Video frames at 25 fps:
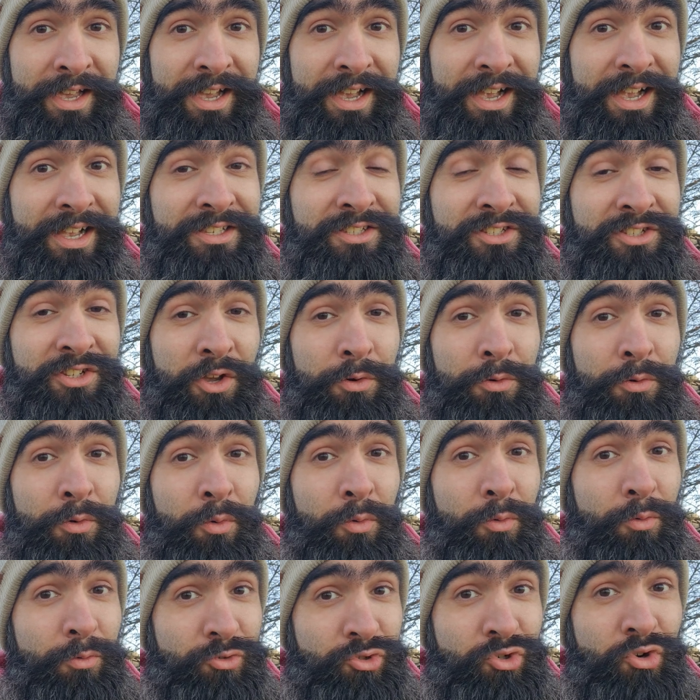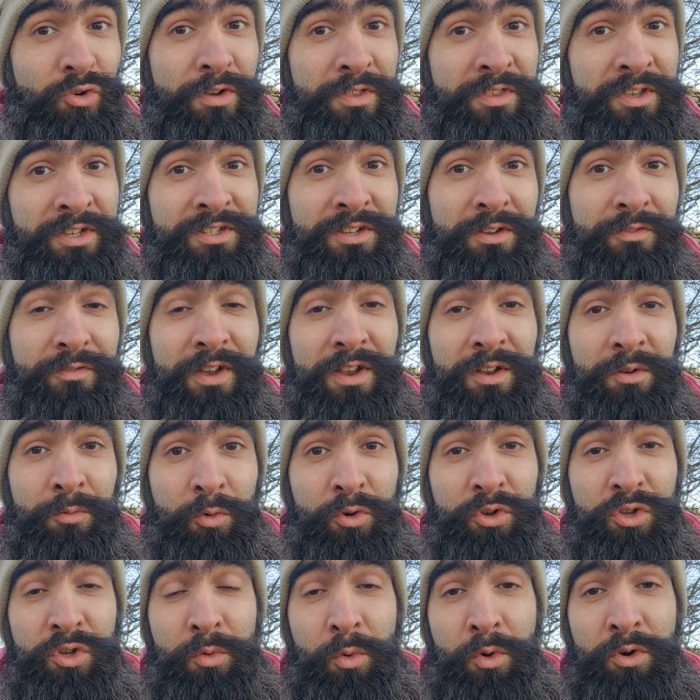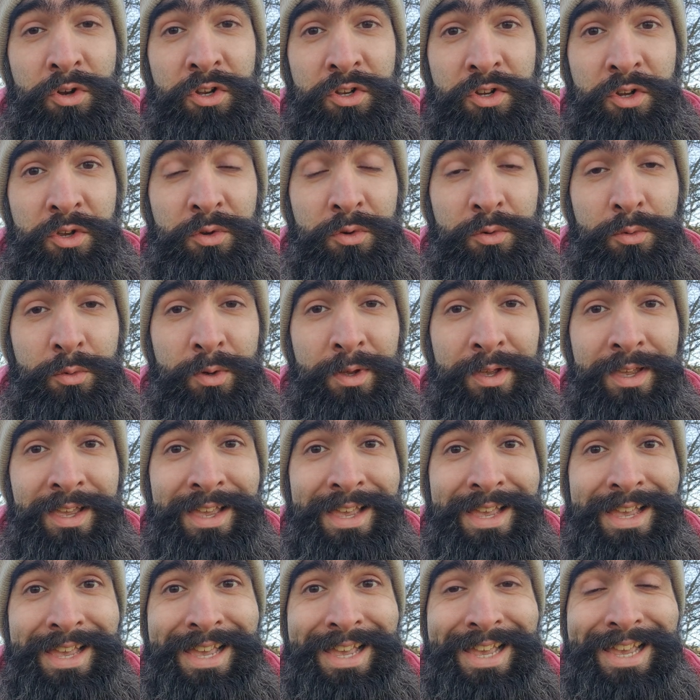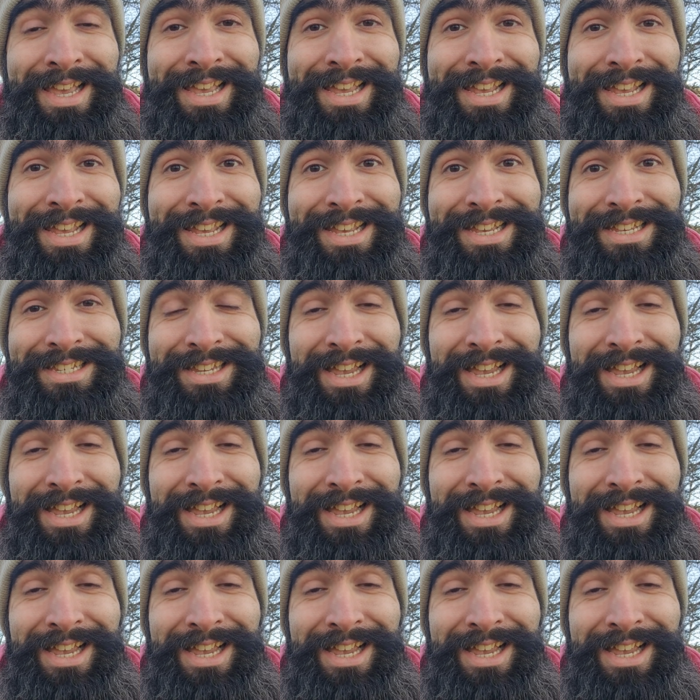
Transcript: And so during this event, what you want to do is